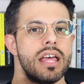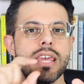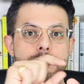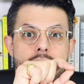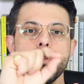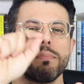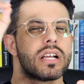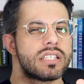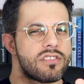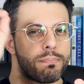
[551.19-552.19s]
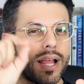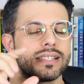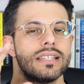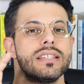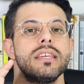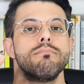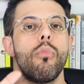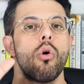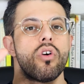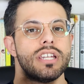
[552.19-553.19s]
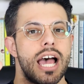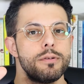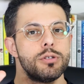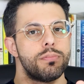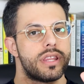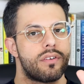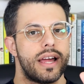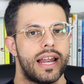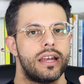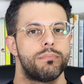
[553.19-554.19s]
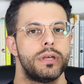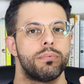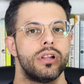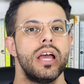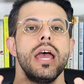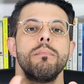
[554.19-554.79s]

They may be, because of the plasticity, more adaptable than right-handed people.